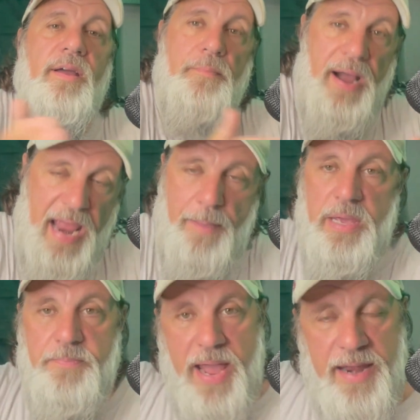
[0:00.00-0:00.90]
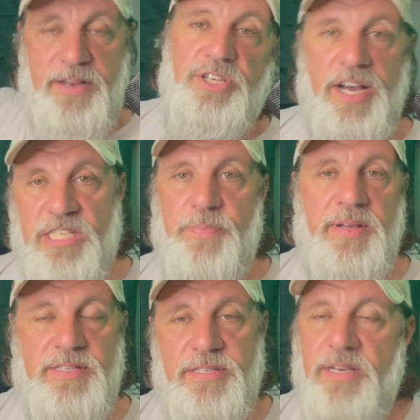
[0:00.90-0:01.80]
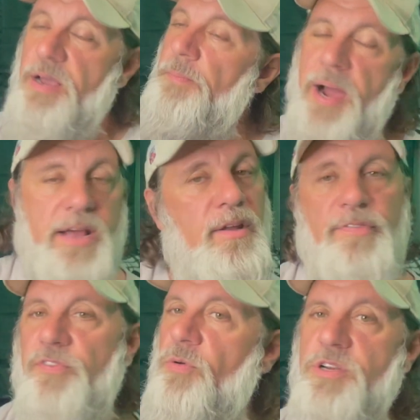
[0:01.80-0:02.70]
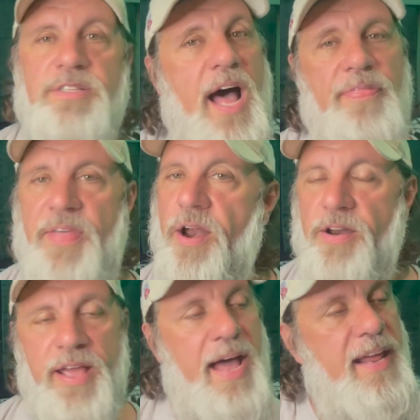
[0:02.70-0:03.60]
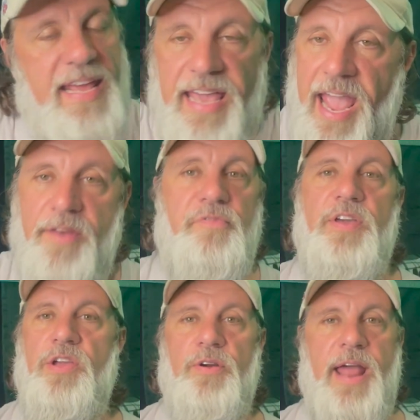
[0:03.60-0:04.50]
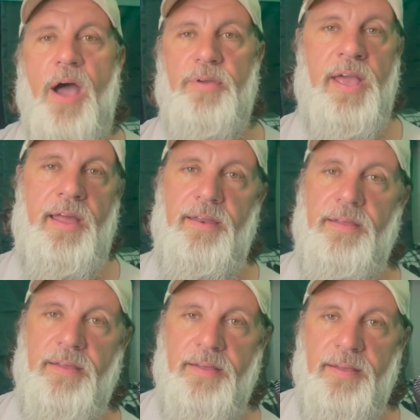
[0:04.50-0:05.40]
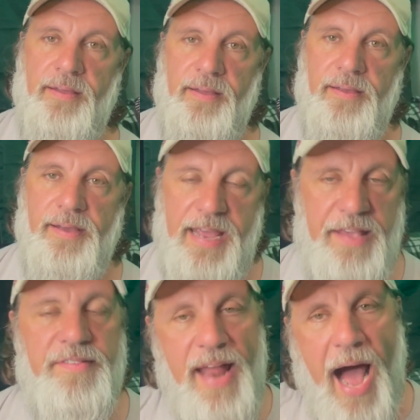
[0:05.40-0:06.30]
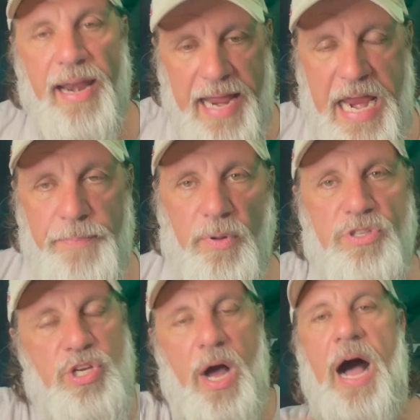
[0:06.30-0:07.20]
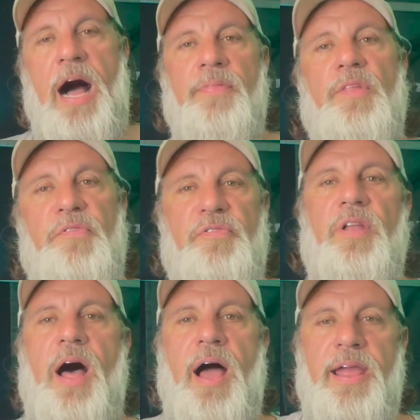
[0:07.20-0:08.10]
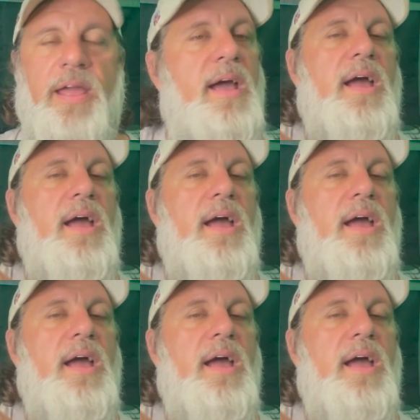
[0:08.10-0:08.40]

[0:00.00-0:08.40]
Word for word: Miami made adjustments. Mike LaFleur is not there yet. He can't figure it out yet. He's not able to on the fly